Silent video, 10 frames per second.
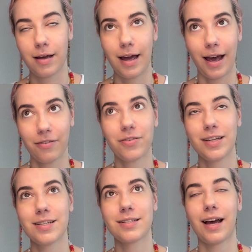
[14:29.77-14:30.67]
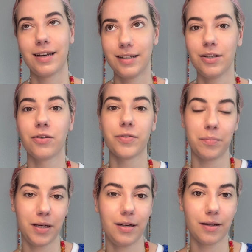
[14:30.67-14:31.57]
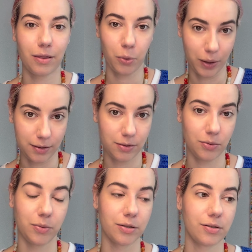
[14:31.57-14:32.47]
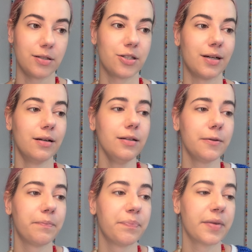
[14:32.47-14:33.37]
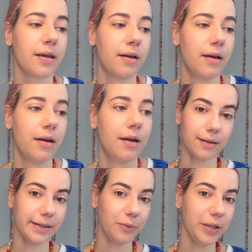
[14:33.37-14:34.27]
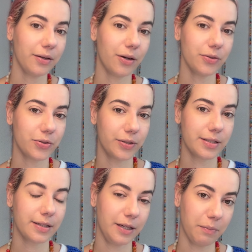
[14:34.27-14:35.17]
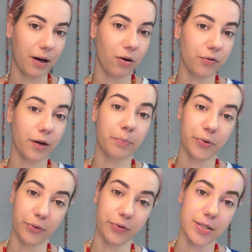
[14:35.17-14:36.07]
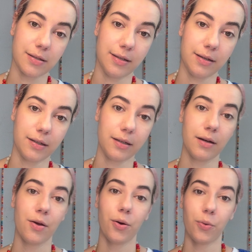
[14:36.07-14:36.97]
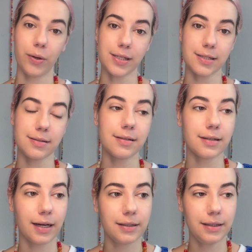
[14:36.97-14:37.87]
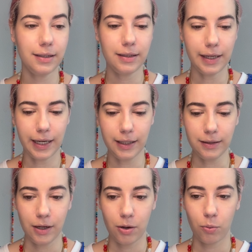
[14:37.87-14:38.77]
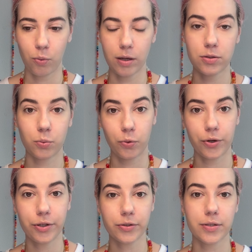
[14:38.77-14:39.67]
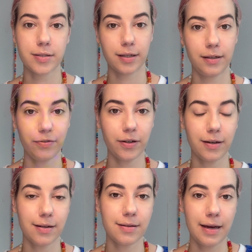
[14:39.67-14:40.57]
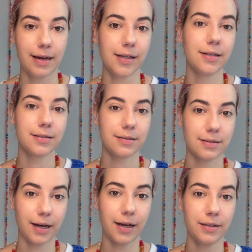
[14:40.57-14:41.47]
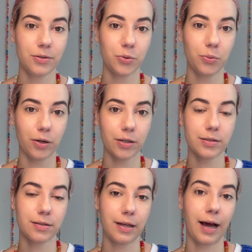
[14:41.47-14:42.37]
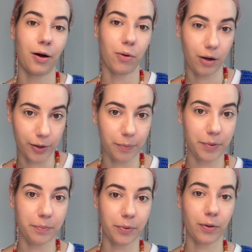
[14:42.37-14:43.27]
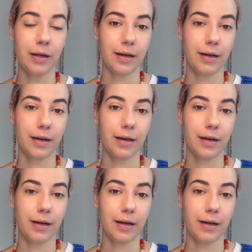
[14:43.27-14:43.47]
have this idea of immediate threat towards the child. Then we go to the schema of approval seeking, which is this idea that one's worth or significance is tied towards how other people